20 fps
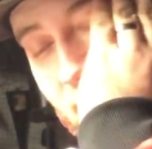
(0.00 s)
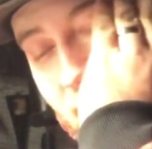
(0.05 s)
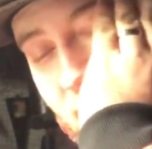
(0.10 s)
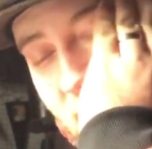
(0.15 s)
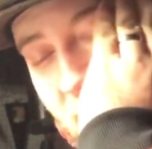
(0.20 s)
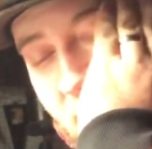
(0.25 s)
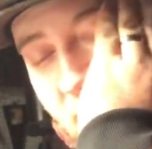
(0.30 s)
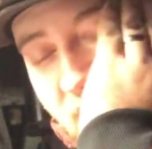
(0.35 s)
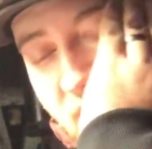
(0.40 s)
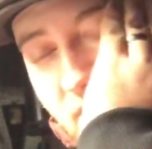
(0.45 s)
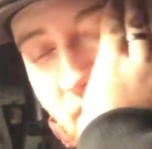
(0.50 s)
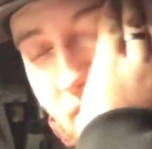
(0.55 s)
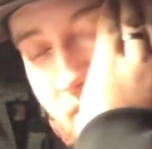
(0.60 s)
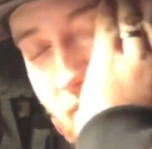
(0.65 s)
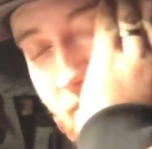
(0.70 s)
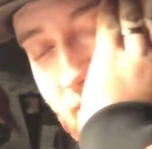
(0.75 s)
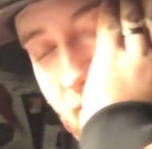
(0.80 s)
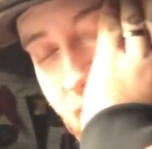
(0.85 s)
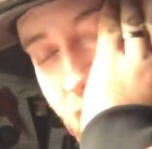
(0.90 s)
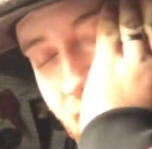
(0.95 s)
remember.
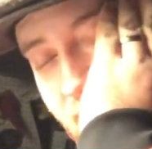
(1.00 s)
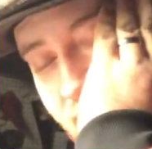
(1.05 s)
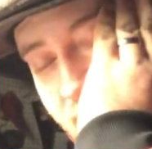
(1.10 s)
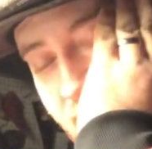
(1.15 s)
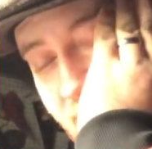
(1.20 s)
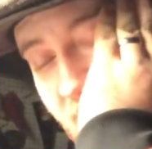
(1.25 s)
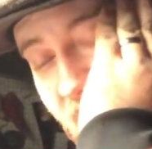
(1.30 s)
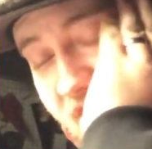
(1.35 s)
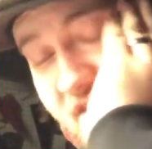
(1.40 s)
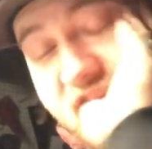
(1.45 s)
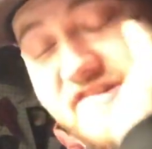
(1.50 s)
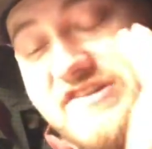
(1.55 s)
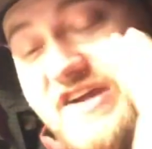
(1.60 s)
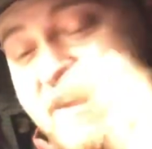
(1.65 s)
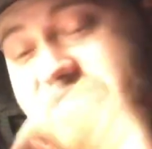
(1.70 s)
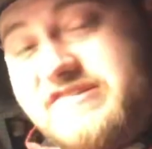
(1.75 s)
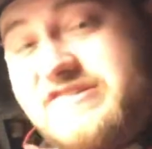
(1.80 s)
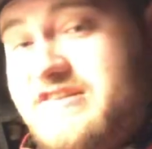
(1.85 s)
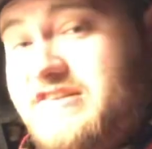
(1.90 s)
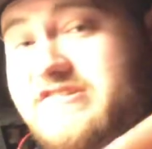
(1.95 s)
He
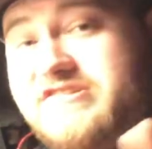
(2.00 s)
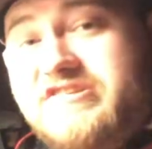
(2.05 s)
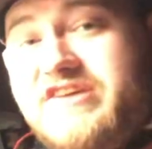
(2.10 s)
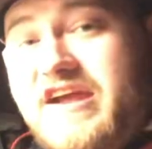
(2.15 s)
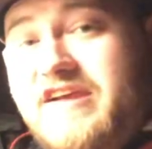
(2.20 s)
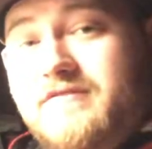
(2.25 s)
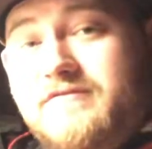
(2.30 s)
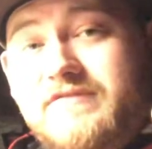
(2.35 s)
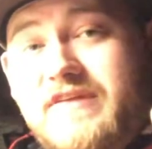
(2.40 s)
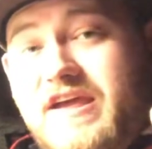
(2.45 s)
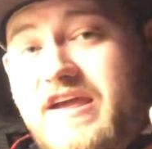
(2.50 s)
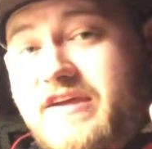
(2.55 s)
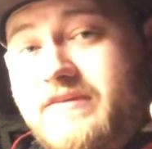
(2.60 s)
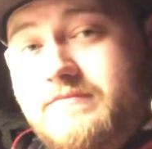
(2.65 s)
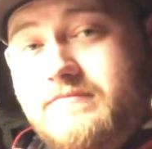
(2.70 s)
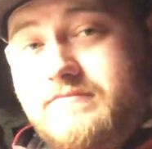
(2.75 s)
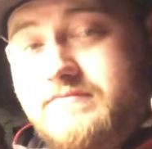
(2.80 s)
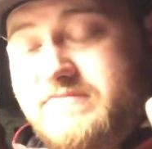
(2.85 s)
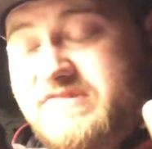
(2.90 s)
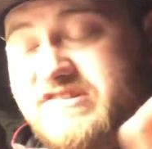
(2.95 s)
changes his channel
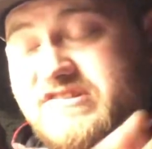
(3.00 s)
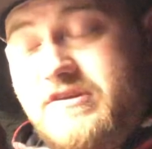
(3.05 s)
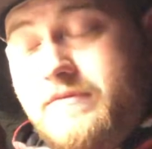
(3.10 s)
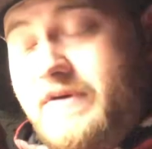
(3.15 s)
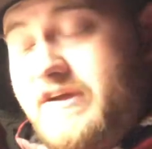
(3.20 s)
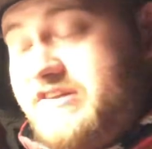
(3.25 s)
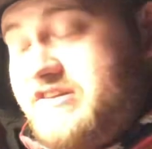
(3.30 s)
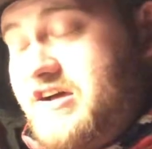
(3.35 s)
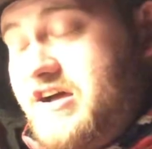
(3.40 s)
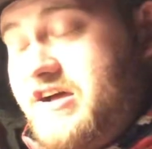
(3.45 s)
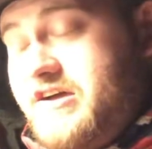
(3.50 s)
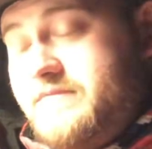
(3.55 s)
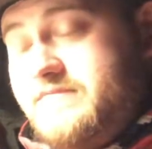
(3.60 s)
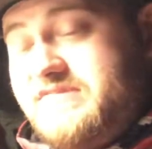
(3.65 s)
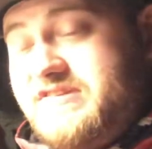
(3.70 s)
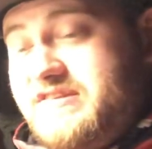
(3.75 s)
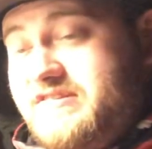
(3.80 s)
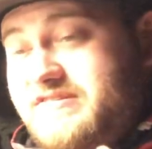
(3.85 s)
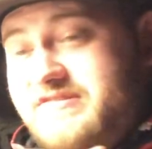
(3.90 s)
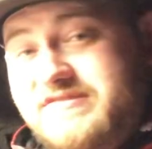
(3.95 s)
name so many times,
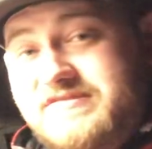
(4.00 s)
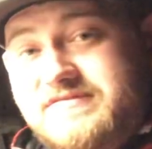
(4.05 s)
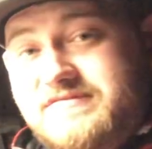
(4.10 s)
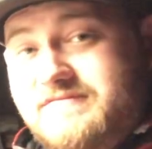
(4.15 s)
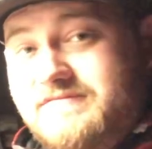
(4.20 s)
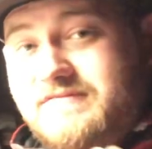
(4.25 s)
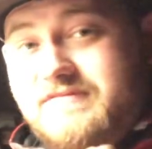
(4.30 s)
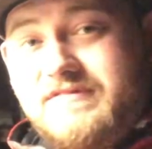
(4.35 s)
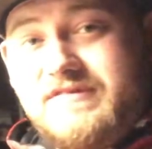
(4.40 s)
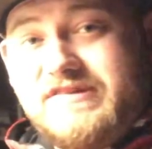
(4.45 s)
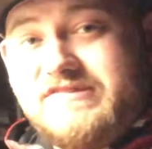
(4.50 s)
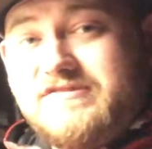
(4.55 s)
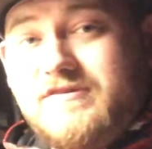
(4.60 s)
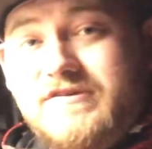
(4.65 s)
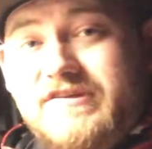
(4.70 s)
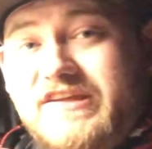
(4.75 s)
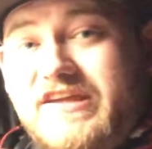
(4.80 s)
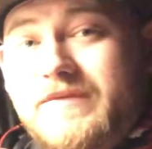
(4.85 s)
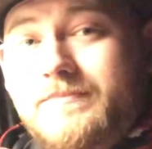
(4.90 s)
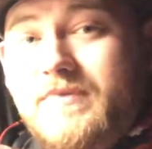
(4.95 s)
it's hard
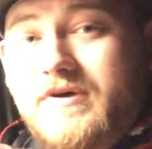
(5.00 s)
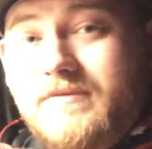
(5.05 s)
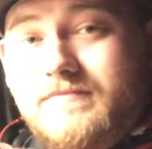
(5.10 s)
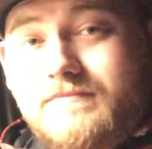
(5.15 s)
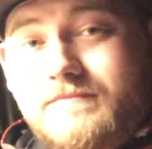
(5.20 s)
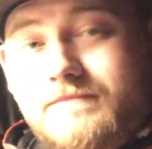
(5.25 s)
to keep up.